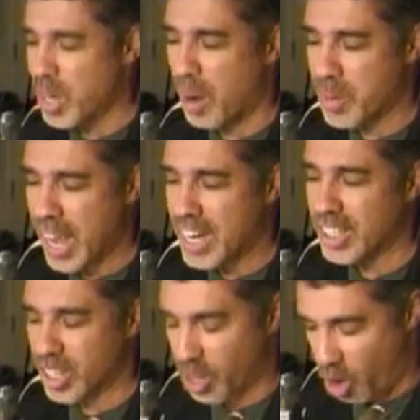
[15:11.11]
was, I'm getting
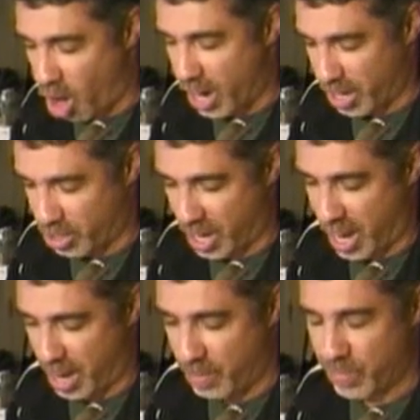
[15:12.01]
into the car
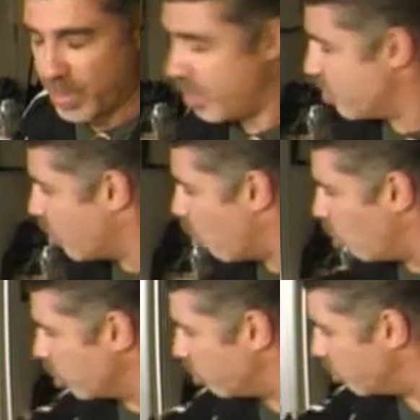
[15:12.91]
yesterday. There's
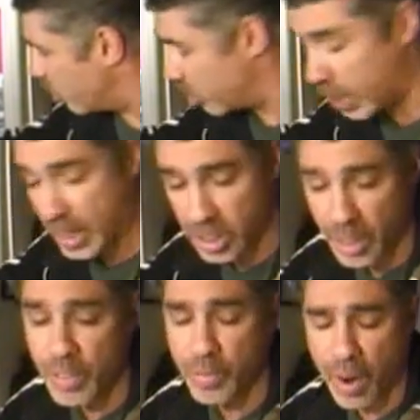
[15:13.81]
like a
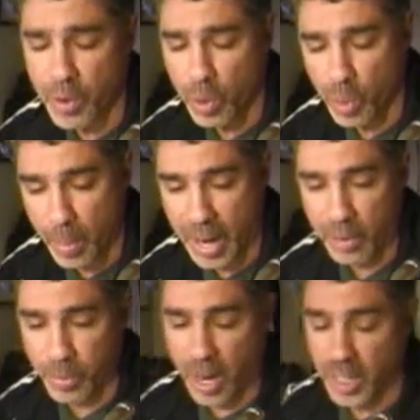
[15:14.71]
75-year-old woman
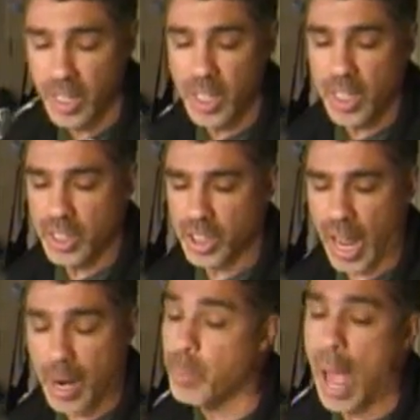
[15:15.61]
out front.
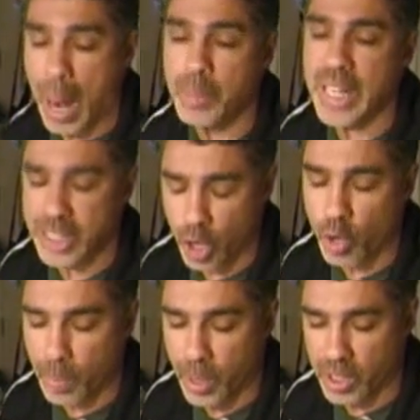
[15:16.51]
I'm late to go
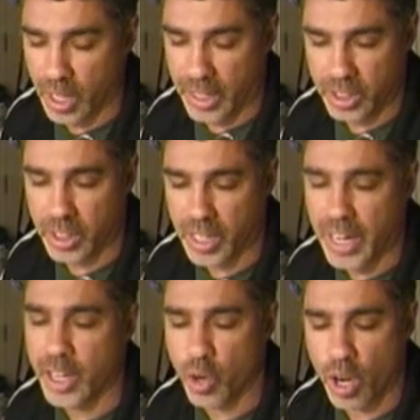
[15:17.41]
to a book signing. She said, can I
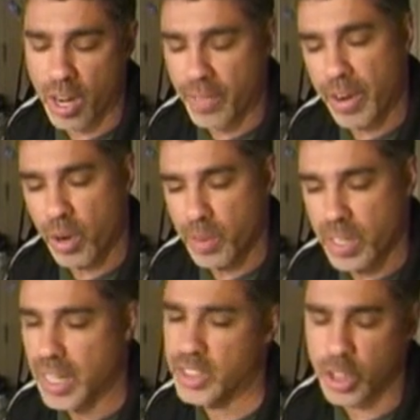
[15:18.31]
get your autograph? I go, I'm
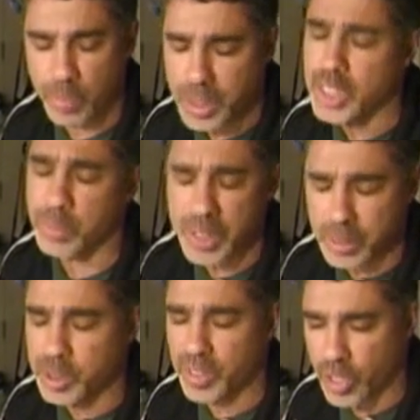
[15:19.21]
really late. She goes, please, please,
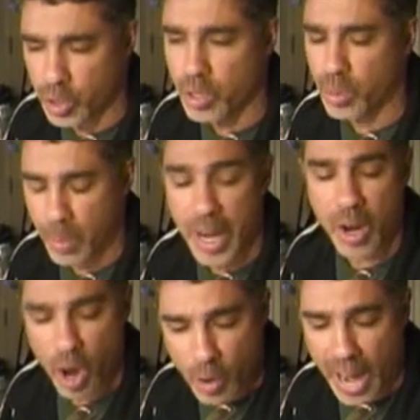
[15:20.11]
I'm a 72-year-old woman. I
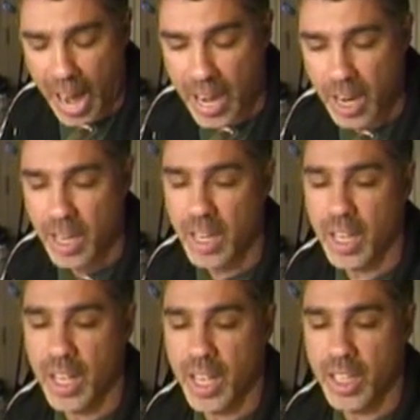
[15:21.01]
go, okay.
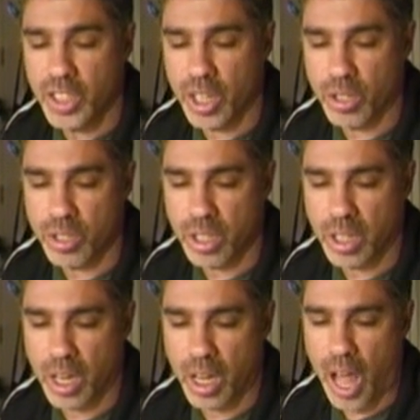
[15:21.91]
She goes,
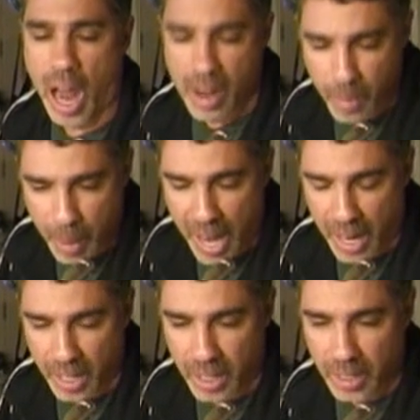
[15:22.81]
I don't have a pen.